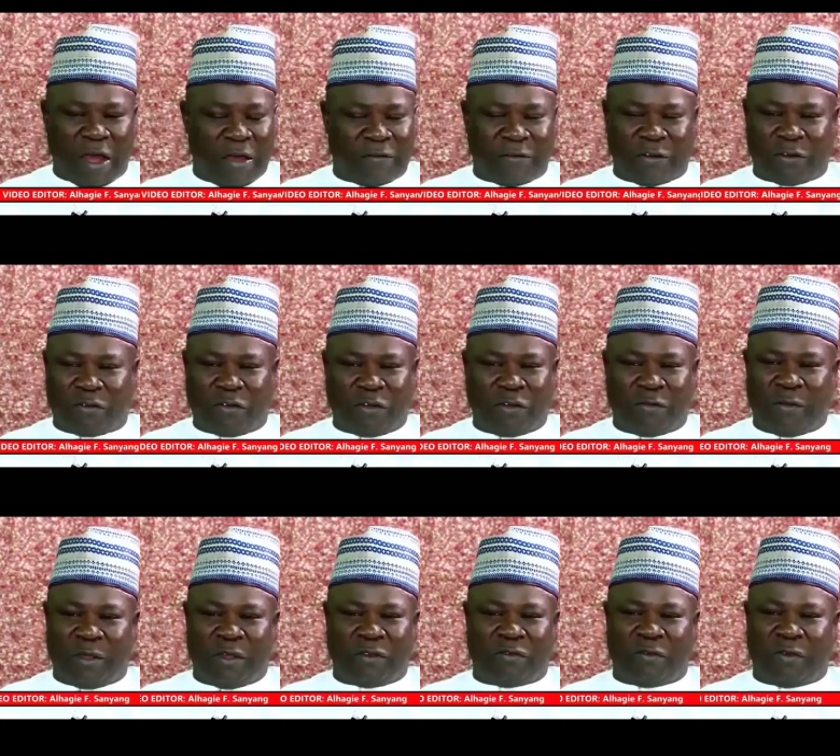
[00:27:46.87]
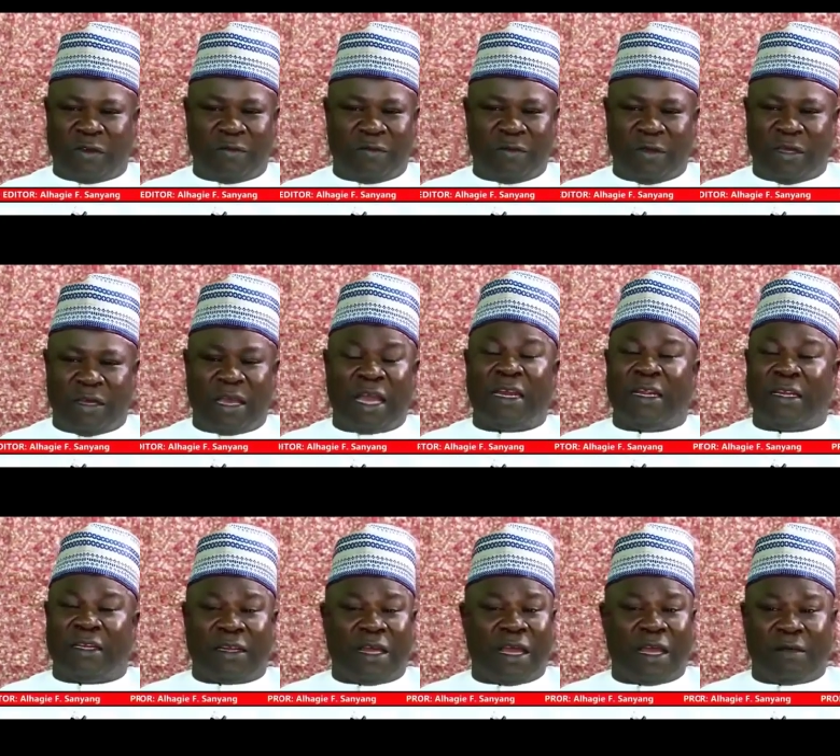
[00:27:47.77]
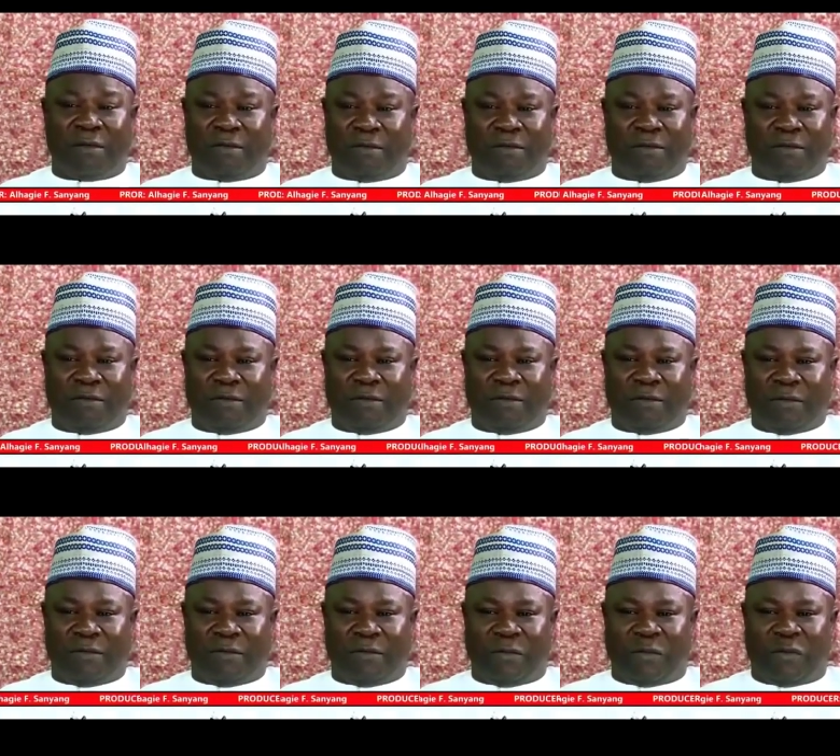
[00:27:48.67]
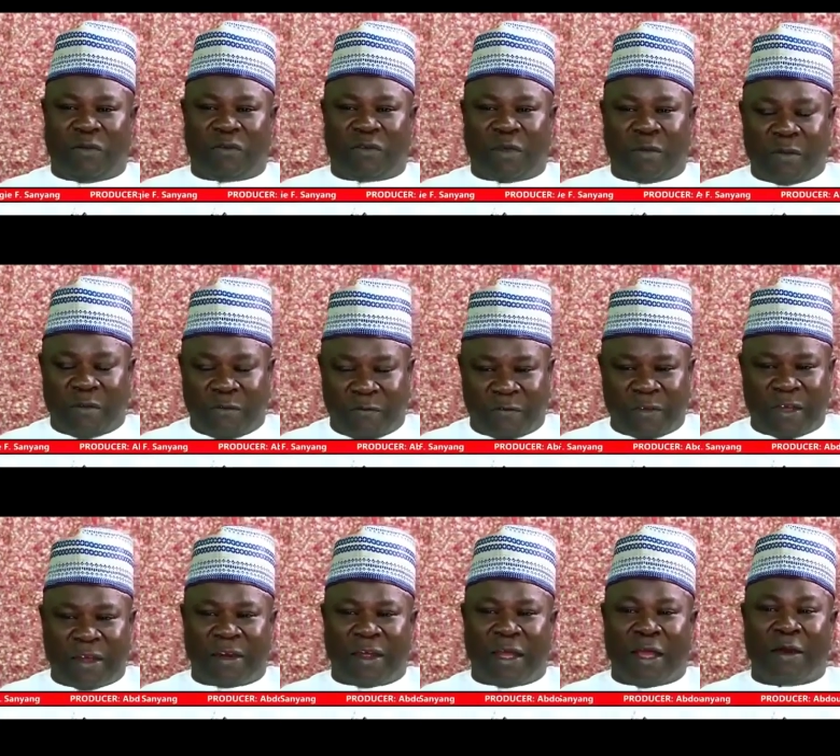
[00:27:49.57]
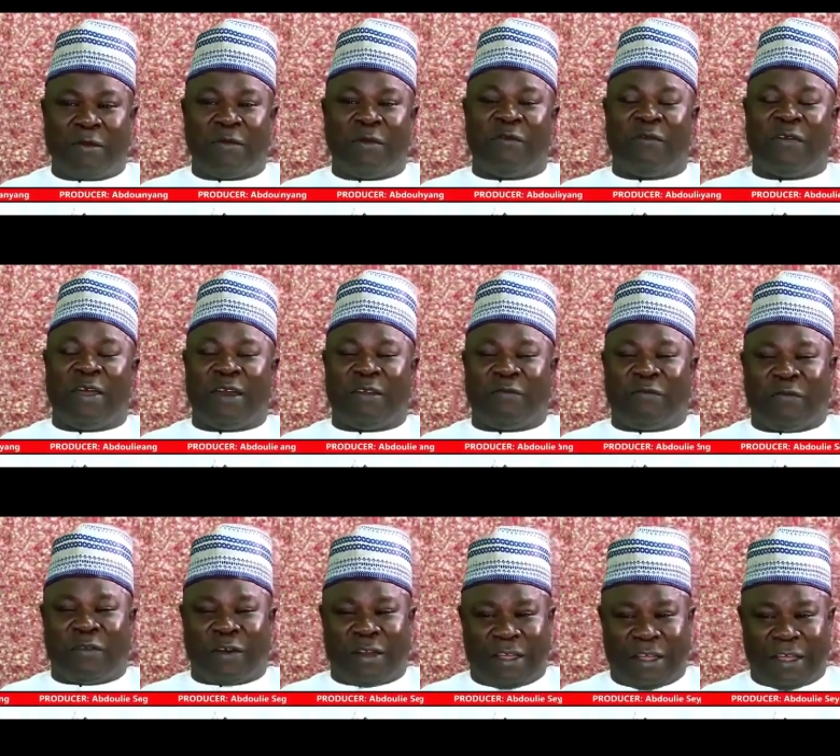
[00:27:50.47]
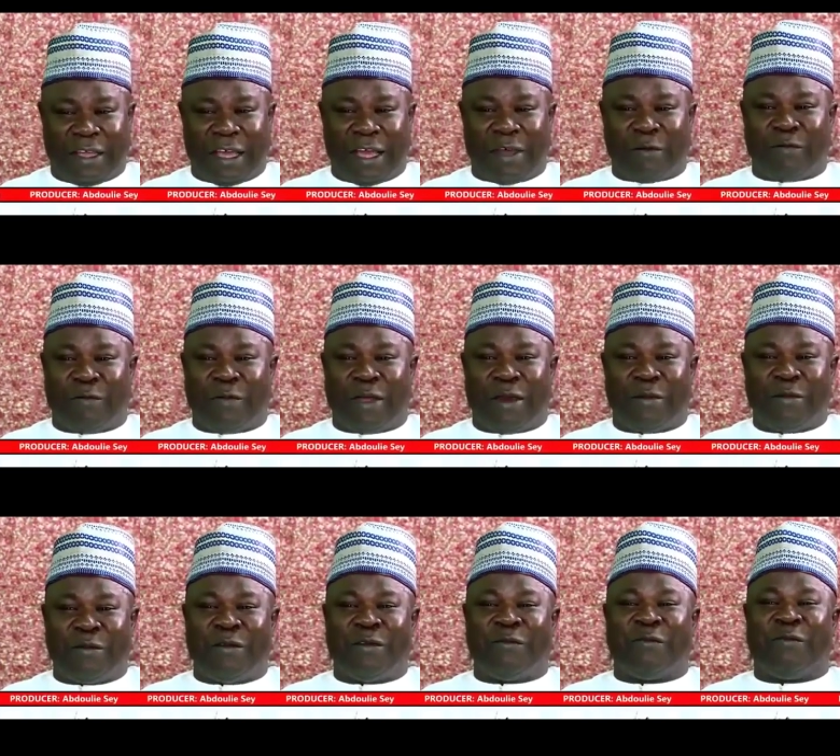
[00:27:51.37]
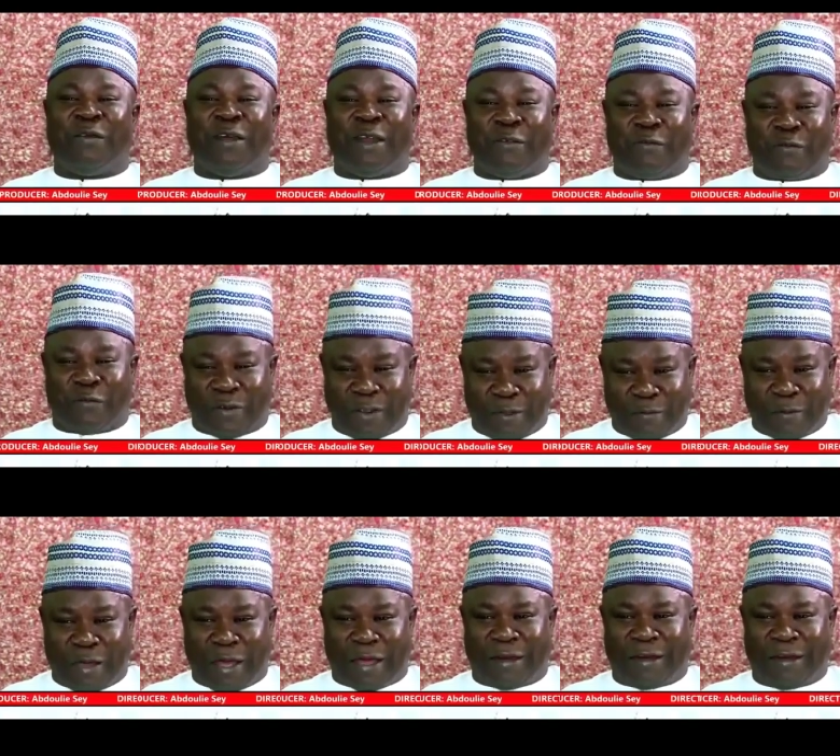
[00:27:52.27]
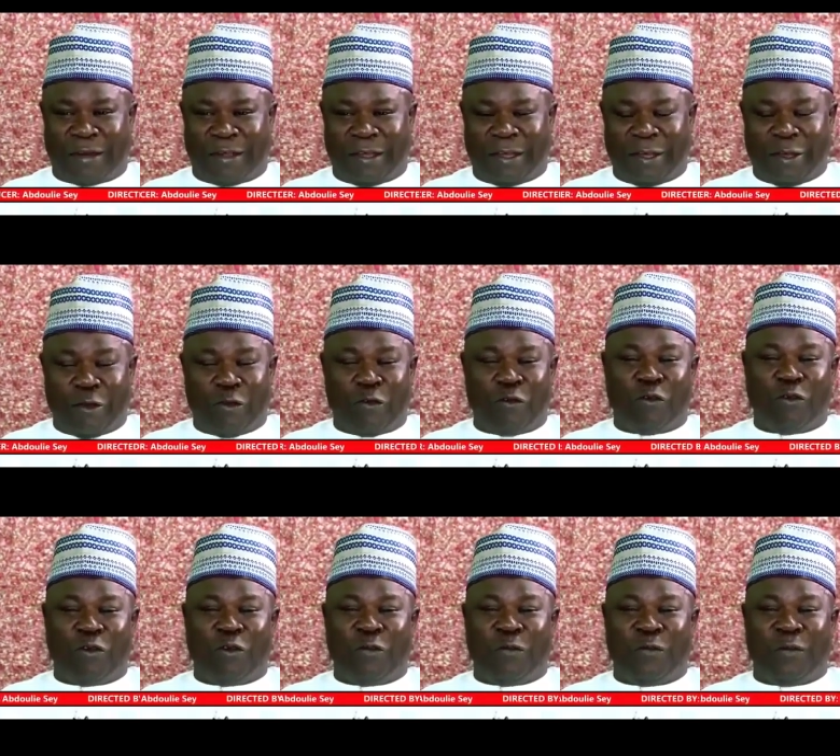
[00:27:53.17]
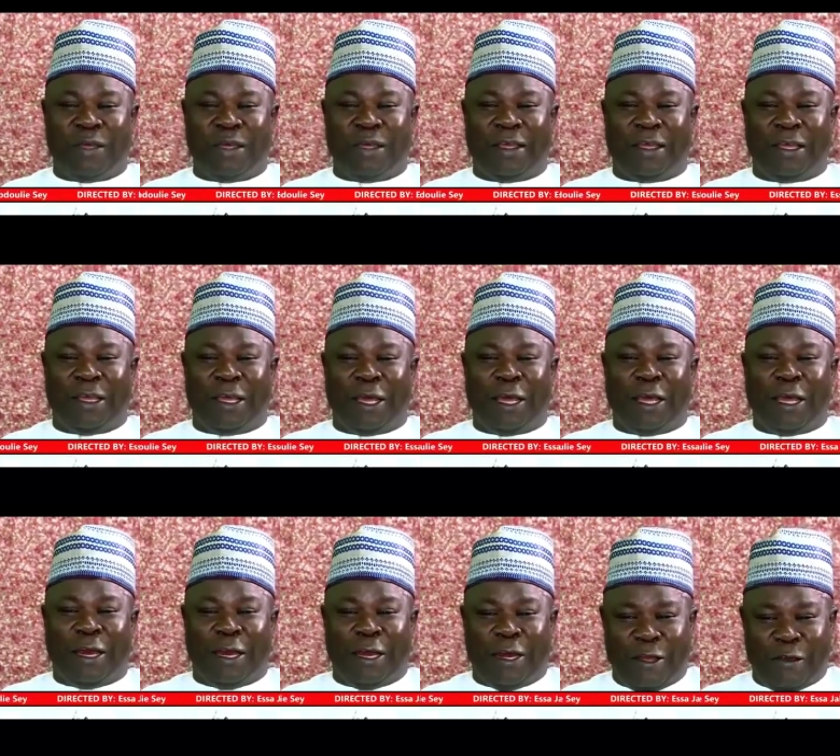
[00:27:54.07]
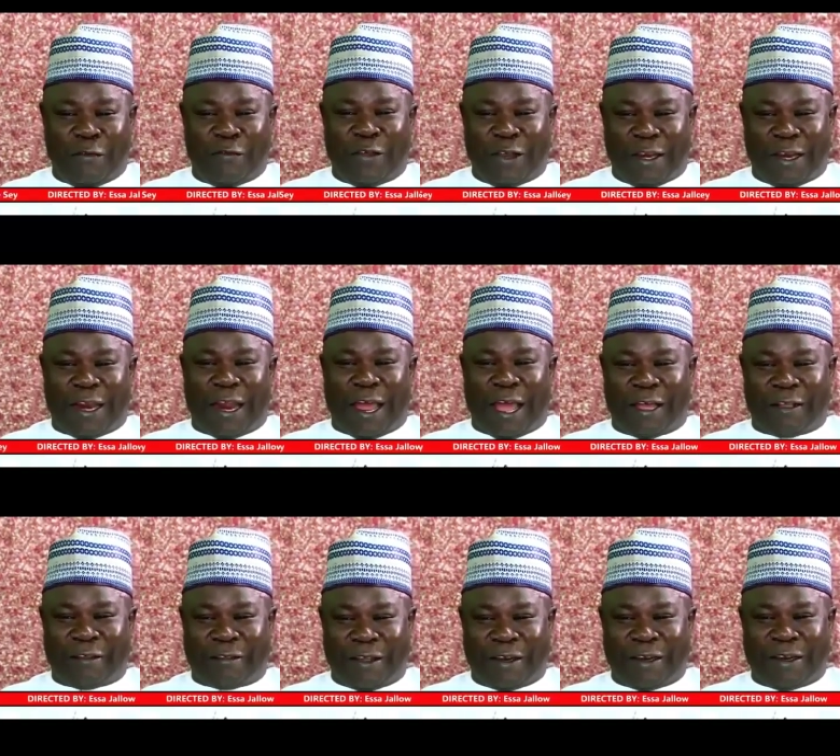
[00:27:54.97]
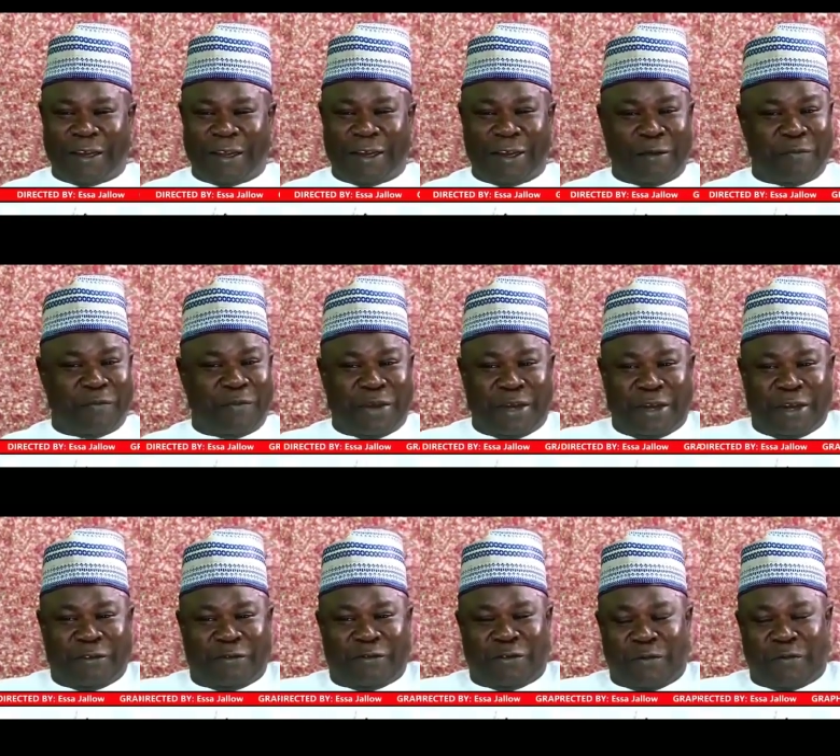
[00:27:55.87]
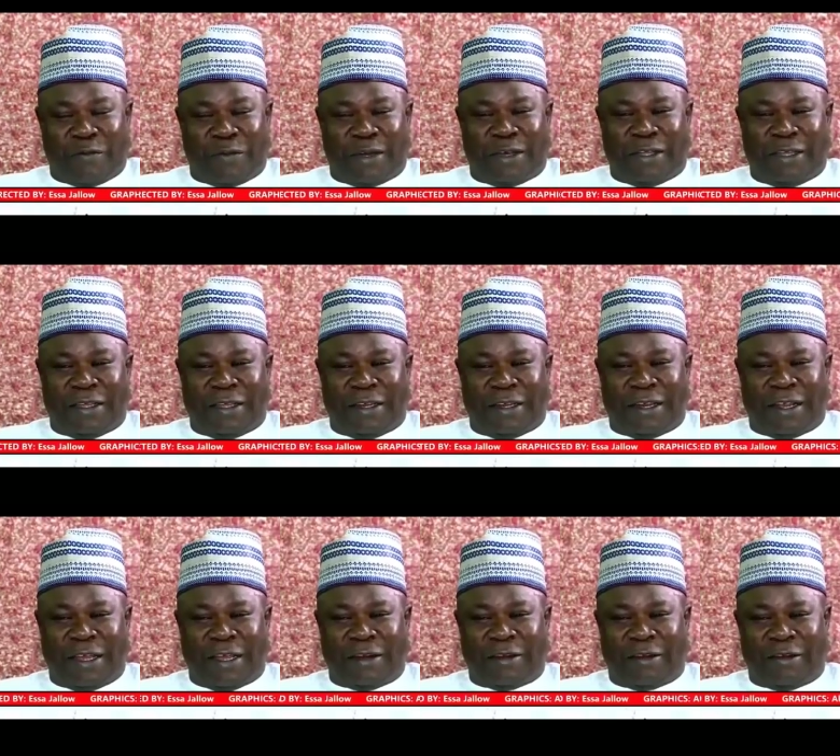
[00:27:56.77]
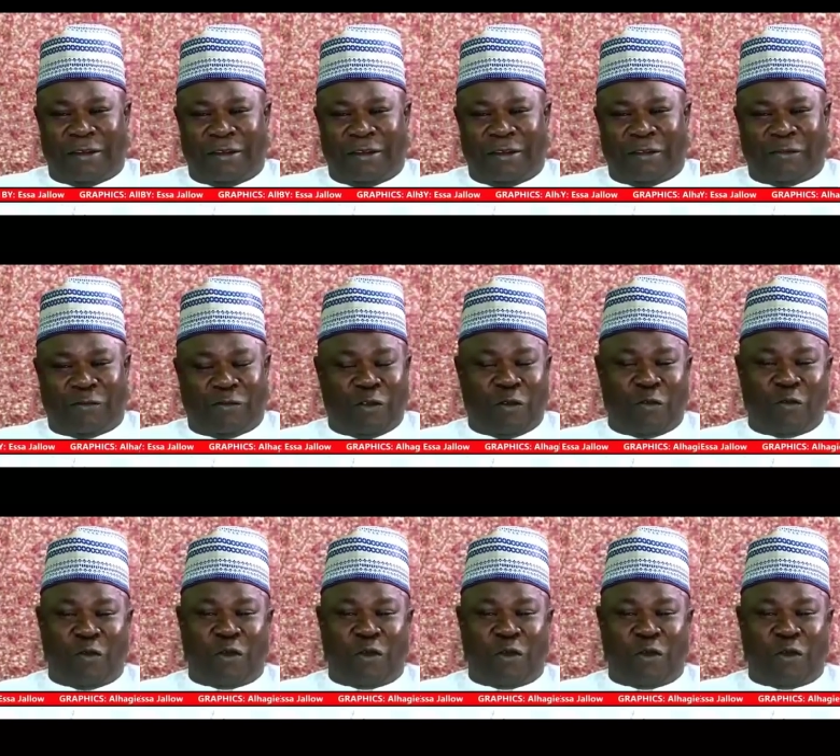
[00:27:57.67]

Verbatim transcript: to have a touch base with me anytime because I'm a very, I'll be very free. i I'll be a very free man who will be living as an independent somebody that is